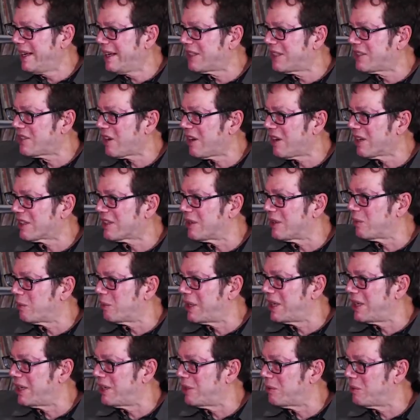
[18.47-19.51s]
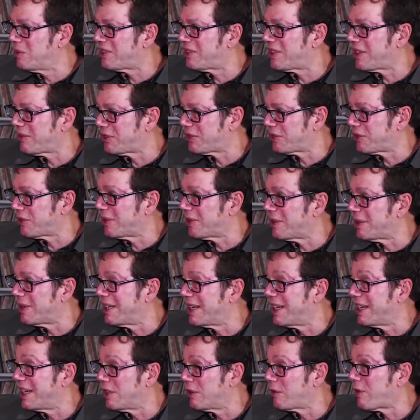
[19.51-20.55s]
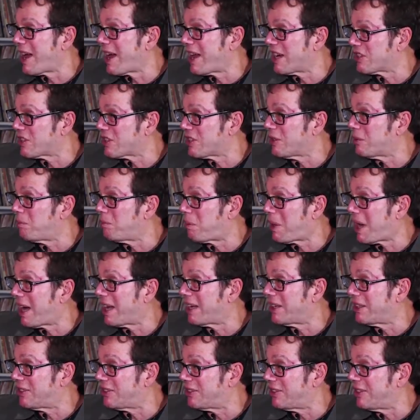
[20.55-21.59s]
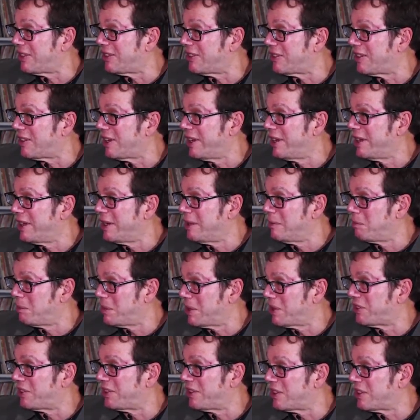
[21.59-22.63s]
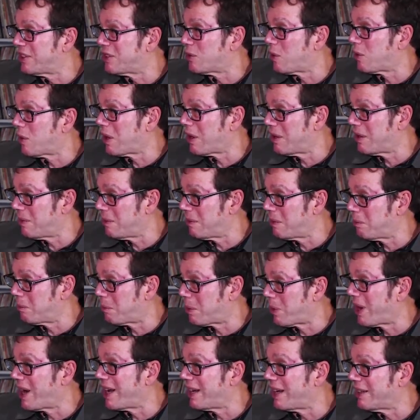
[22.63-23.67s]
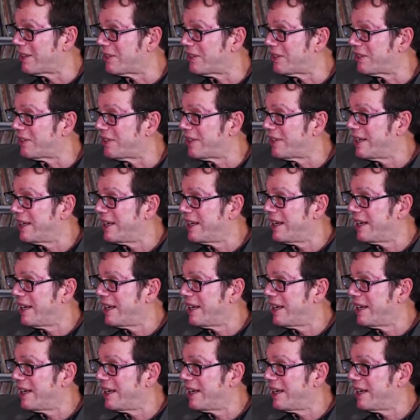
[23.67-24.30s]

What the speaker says: And I talk that we humans have certain irrational biases built into our brains.